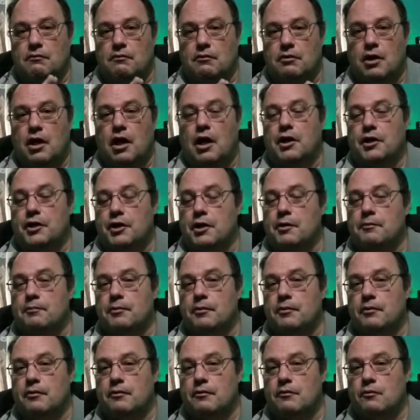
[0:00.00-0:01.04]
caught up
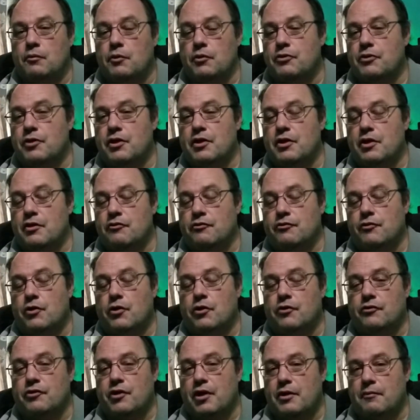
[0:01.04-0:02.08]
with it as far
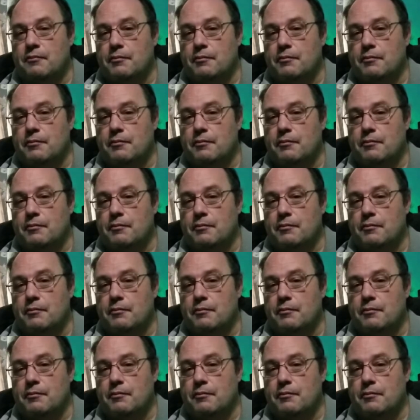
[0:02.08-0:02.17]
as I